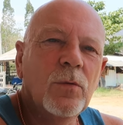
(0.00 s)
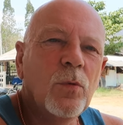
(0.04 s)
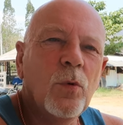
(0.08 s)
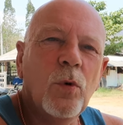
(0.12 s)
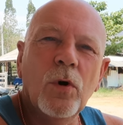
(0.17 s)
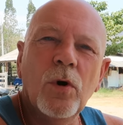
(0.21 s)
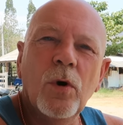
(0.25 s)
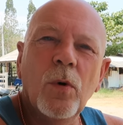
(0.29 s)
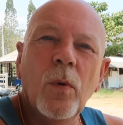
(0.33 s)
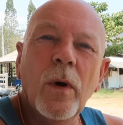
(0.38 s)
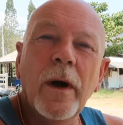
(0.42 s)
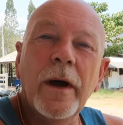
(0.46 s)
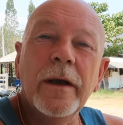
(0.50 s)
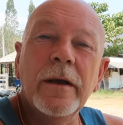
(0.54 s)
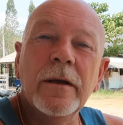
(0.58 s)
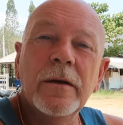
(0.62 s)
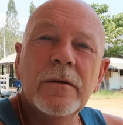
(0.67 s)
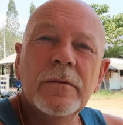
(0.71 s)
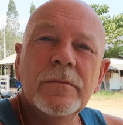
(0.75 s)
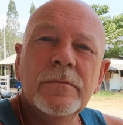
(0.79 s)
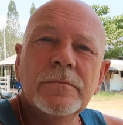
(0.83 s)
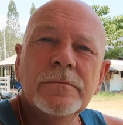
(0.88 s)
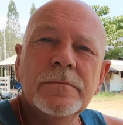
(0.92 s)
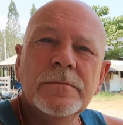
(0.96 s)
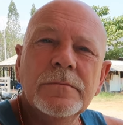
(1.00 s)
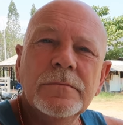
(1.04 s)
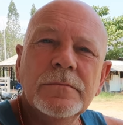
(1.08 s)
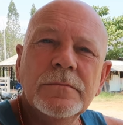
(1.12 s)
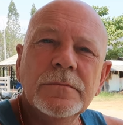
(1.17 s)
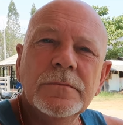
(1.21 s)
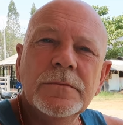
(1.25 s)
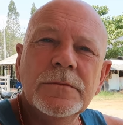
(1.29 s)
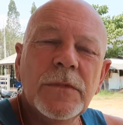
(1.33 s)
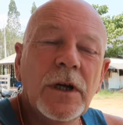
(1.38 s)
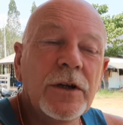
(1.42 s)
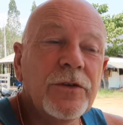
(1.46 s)
walk away
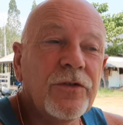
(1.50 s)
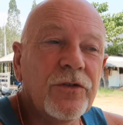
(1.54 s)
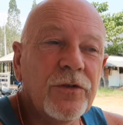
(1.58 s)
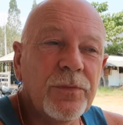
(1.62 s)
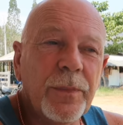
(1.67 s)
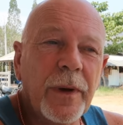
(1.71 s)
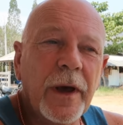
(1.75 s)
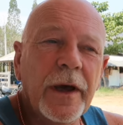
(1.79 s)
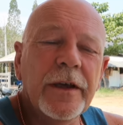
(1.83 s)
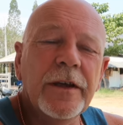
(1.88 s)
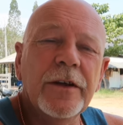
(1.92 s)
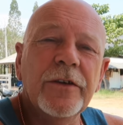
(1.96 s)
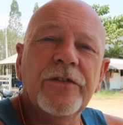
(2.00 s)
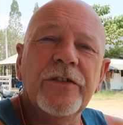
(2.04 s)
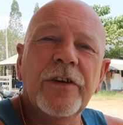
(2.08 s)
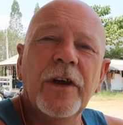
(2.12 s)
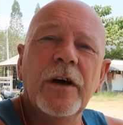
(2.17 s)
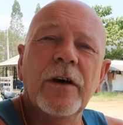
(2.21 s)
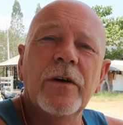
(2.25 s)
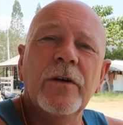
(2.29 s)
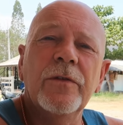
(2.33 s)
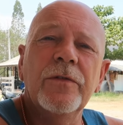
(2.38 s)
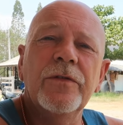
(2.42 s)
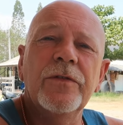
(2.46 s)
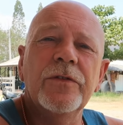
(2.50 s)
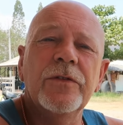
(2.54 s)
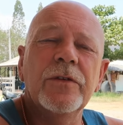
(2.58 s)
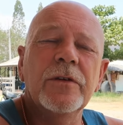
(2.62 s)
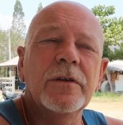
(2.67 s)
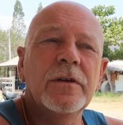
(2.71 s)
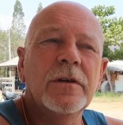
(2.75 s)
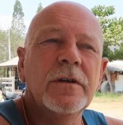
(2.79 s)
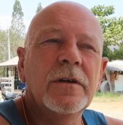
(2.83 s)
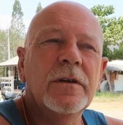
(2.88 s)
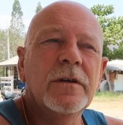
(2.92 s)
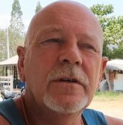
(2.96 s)
and just pay yourselves,
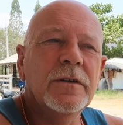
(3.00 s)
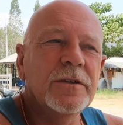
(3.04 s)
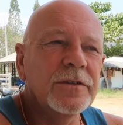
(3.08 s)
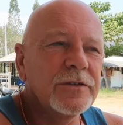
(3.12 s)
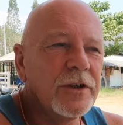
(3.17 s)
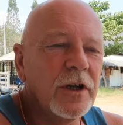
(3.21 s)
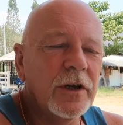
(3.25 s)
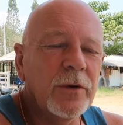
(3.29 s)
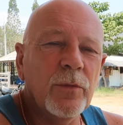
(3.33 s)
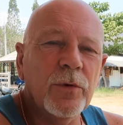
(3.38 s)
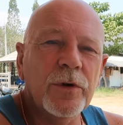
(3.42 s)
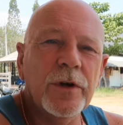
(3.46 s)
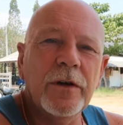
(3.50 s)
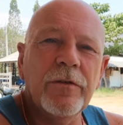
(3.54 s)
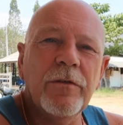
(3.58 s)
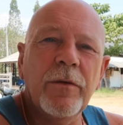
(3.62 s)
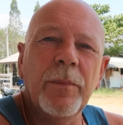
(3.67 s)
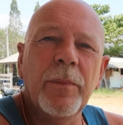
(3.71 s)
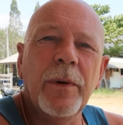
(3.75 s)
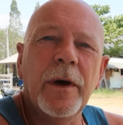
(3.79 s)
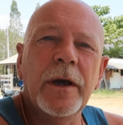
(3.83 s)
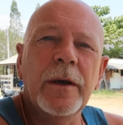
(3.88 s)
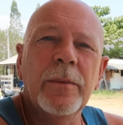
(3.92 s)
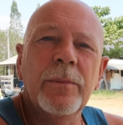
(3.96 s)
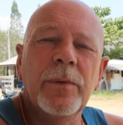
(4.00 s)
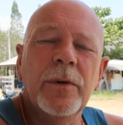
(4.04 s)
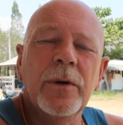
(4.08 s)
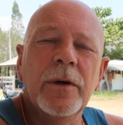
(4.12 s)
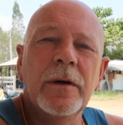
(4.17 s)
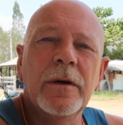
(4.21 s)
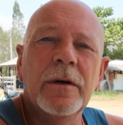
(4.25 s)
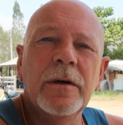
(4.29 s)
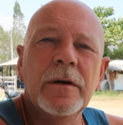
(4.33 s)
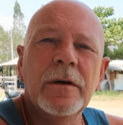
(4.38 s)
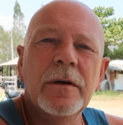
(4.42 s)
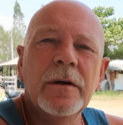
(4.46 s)
sign whatever
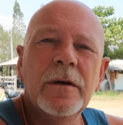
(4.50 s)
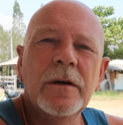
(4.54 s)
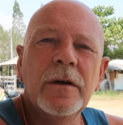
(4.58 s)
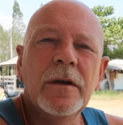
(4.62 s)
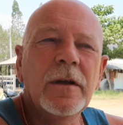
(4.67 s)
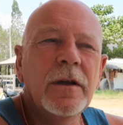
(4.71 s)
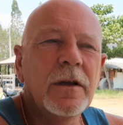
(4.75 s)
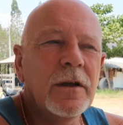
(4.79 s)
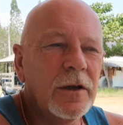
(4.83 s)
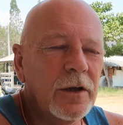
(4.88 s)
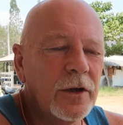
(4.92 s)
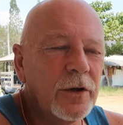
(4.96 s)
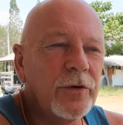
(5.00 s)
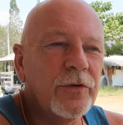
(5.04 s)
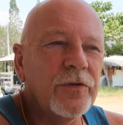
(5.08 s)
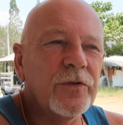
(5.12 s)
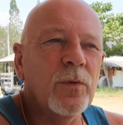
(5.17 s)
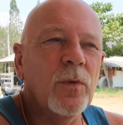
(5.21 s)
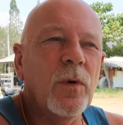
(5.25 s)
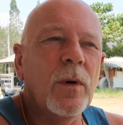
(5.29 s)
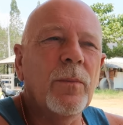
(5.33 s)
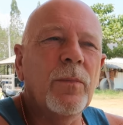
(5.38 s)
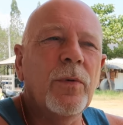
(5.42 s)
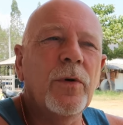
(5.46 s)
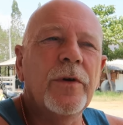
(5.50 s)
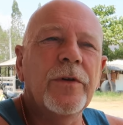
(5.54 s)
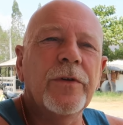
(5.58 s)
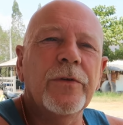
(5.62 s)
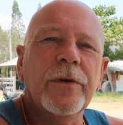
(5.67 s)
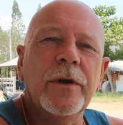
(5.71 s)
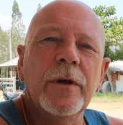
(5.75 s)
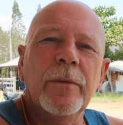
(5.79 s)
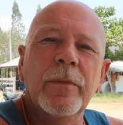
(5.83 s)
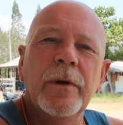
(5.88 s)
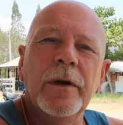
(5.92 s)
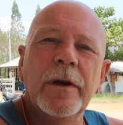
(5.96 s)
paper, lose the
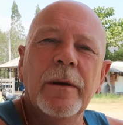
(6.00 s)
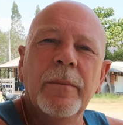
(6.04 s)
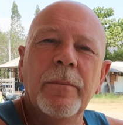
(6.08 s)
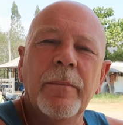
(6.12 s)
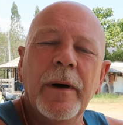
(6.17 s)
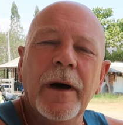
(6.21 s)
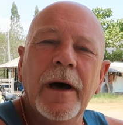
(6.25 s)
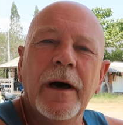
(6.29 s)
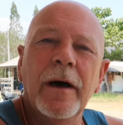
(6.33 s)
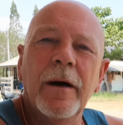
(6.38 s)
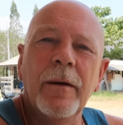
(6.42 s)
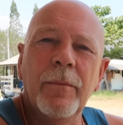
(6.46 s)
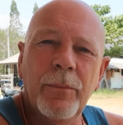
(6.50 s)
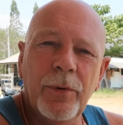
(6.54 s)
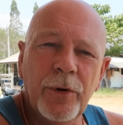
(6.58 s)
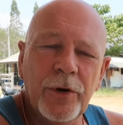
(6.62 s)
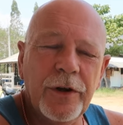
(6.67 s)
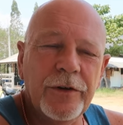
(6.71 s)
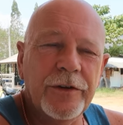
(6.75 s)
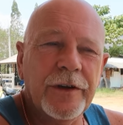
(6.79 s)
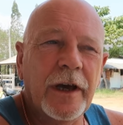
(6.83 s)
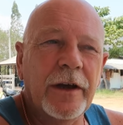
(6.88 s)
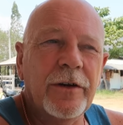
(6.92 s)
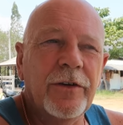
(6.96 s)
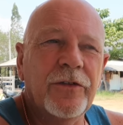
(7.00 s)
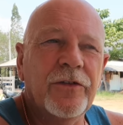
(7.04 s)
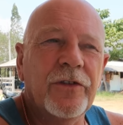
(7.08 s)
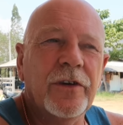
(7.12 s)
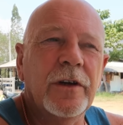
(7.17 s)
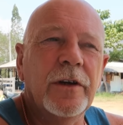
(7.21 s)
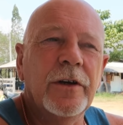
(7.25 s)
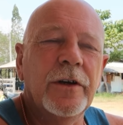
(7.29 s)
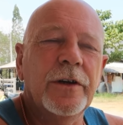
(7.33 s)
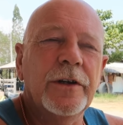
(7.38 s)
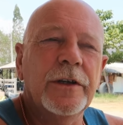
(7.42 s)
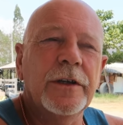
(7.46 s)
1.3 million back, put it down as a
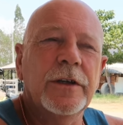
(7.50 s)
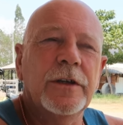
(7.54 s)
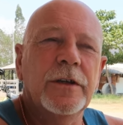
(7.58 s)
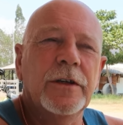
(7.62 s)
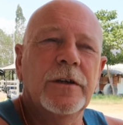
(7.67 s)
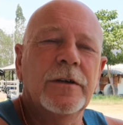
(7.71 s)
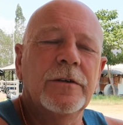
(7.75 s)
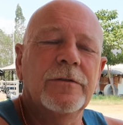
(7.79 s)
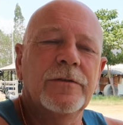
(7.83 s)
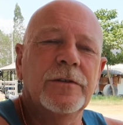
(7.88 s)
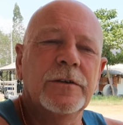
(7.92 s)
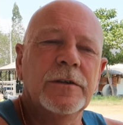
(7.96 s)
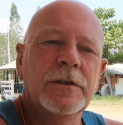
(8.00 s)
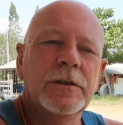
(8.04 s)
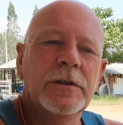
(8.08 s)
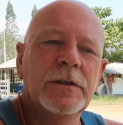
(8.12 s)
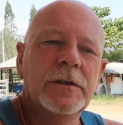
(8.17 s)
learning curve,